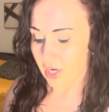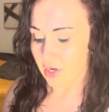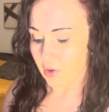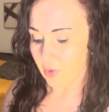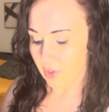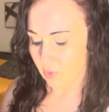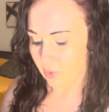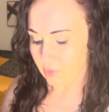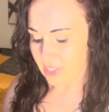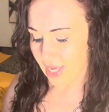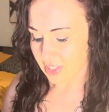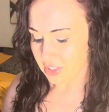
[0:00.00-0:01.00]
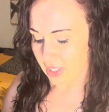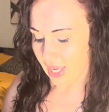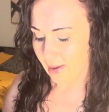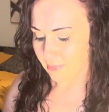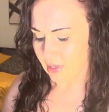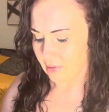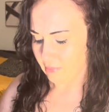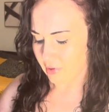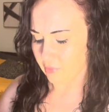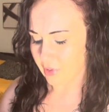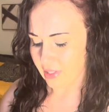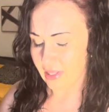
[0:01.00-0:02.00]
knowing what was actually happening,
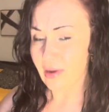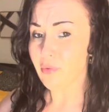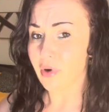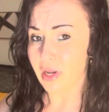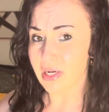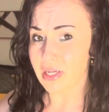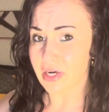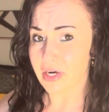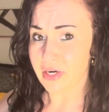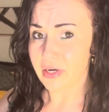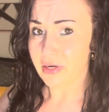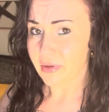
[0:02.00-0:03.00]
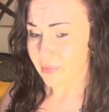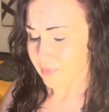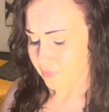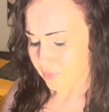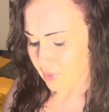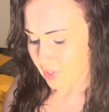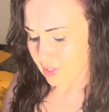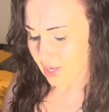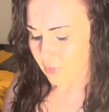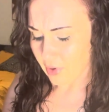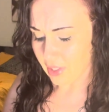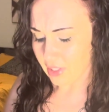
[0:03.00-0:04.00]
but really they were unclear. They
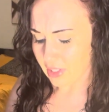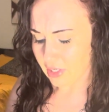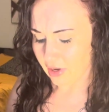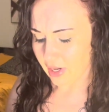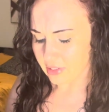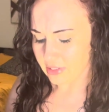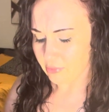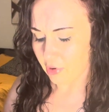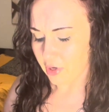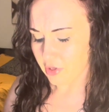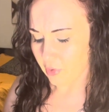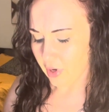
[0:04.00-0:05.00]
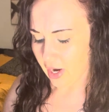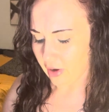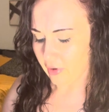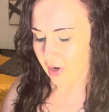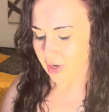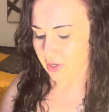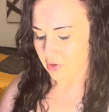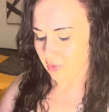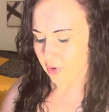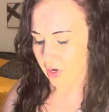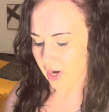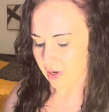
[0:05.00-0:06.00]
were unclear on how smart you were, how grounded you
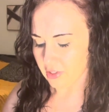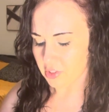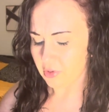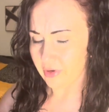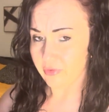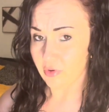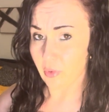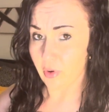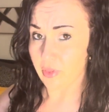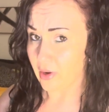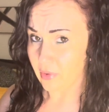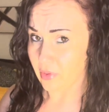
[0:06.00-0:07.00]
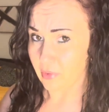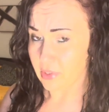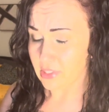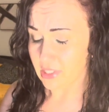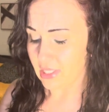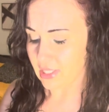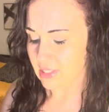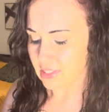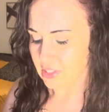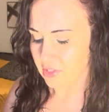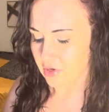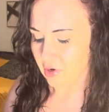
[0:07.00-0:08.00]
were, how intuitive you were. They were the ones that didn't listen
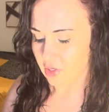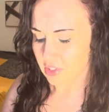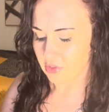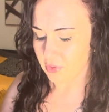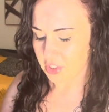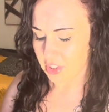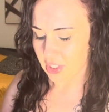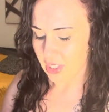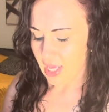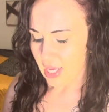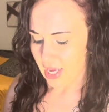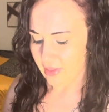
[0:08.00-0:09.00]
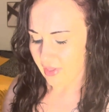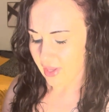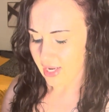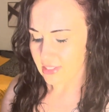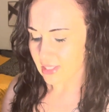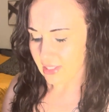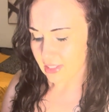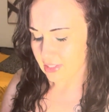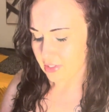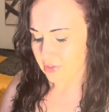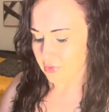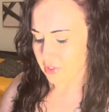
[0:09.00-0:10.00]
to their own intuition, and that has nothing to
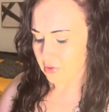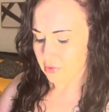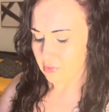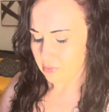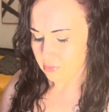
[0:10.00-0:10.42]
do with you.